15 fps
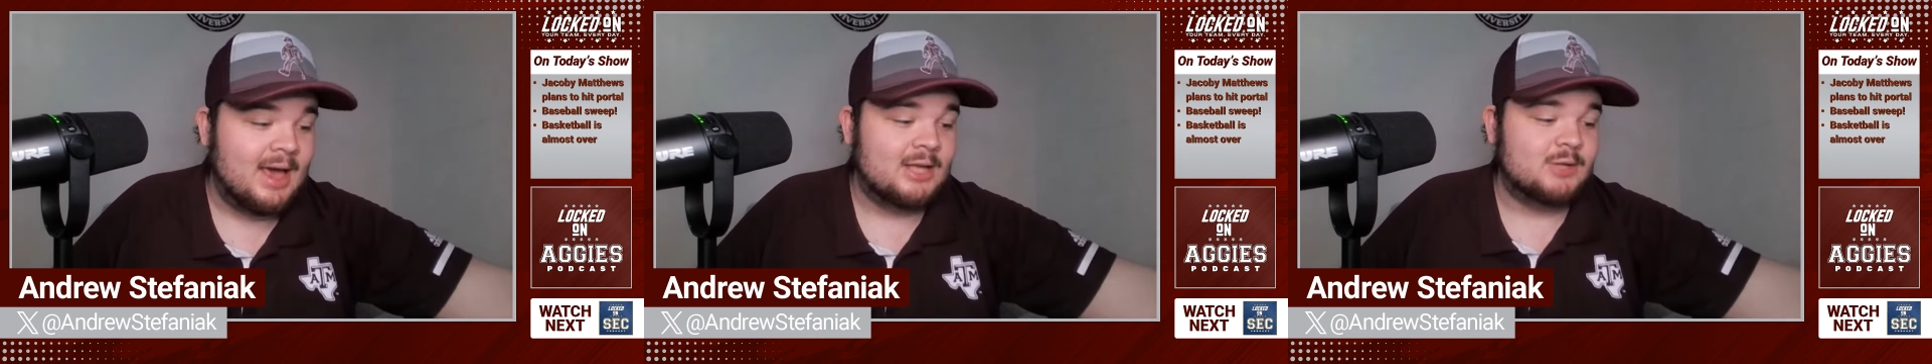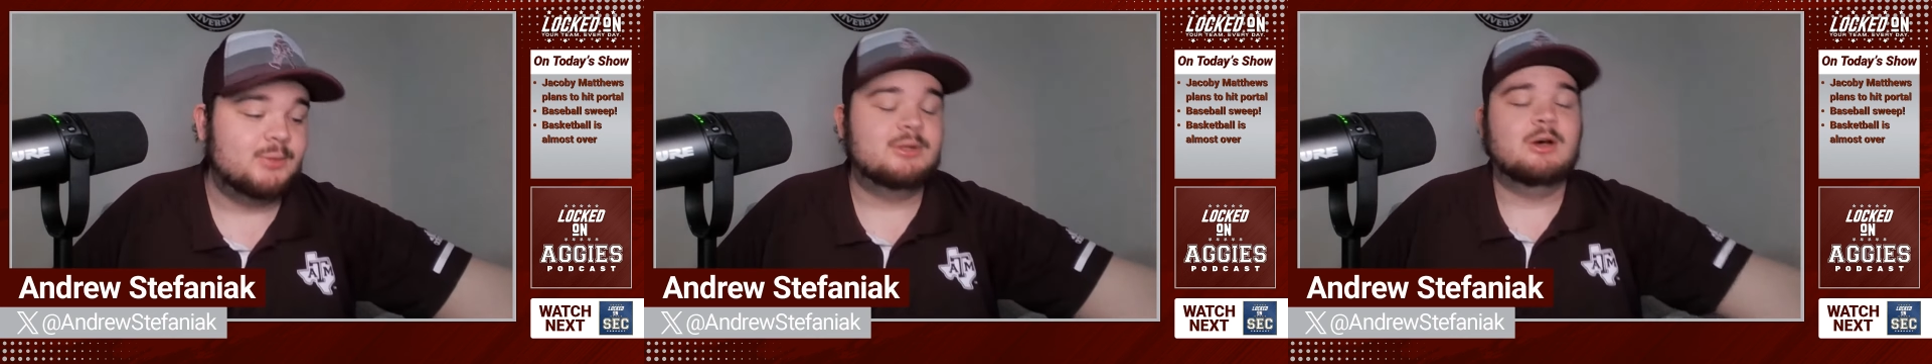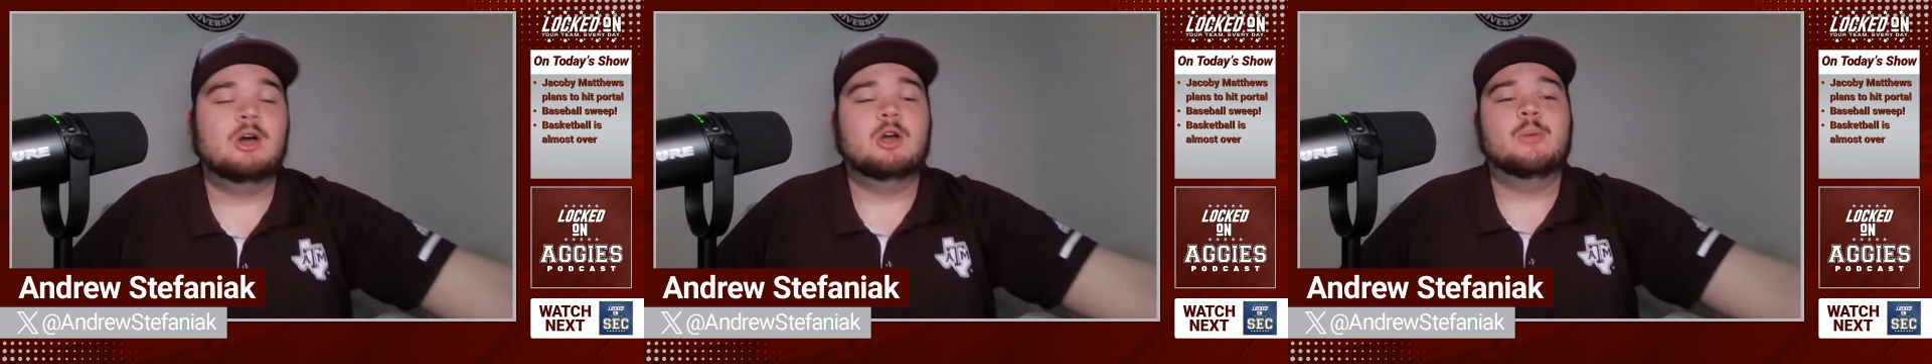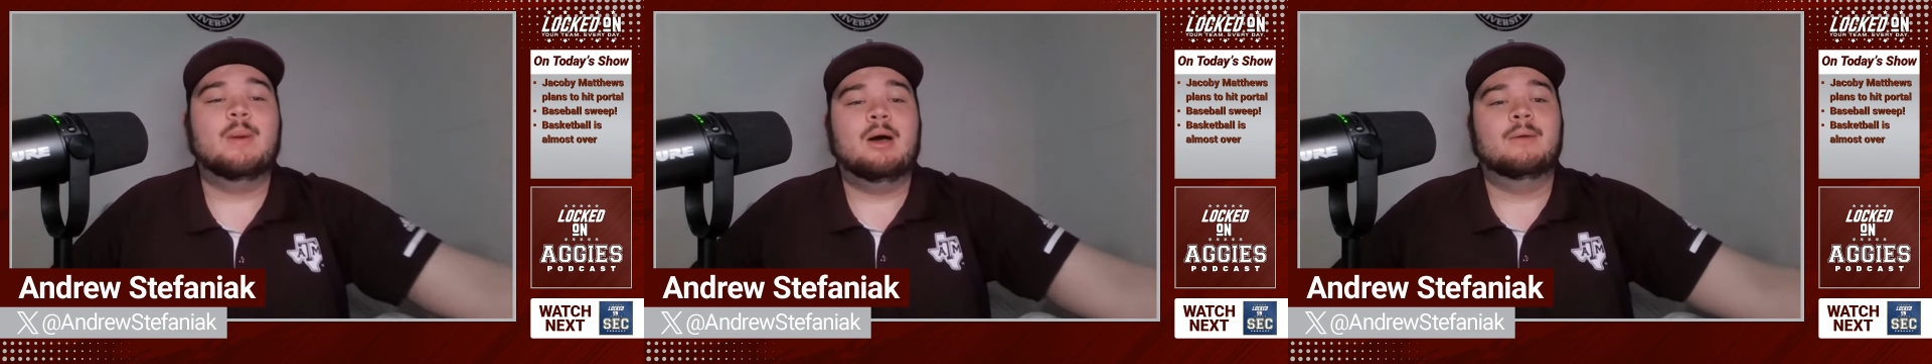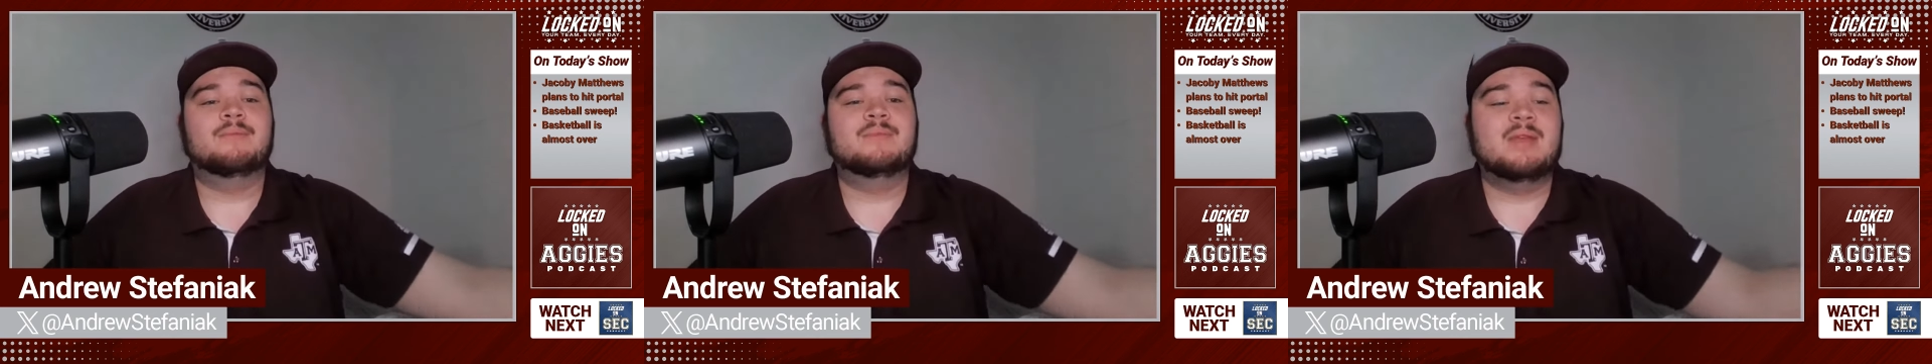as we talk
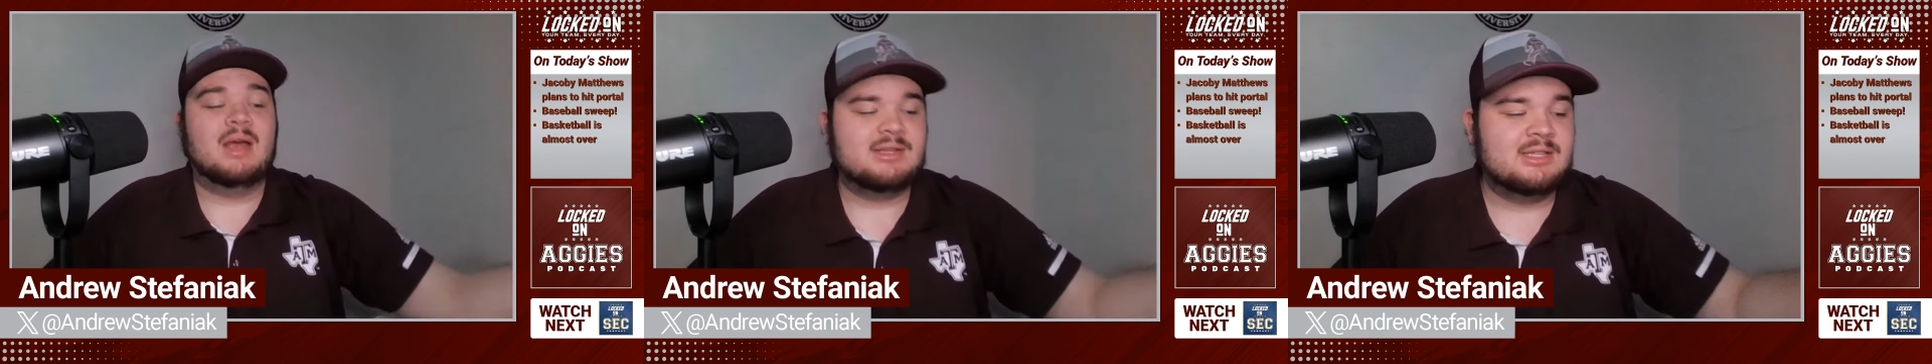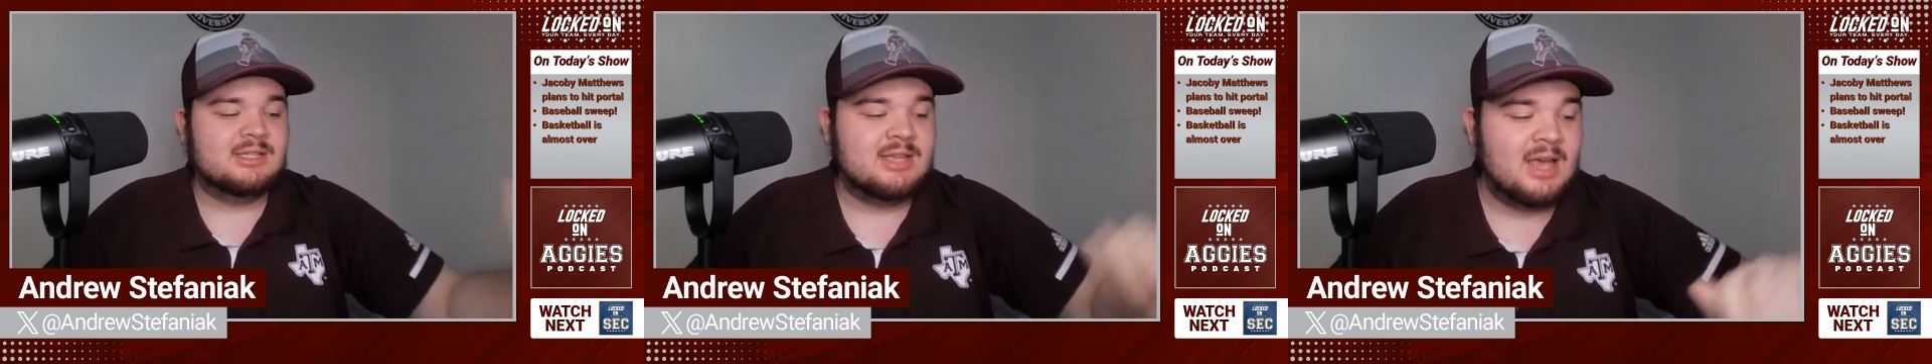about Texas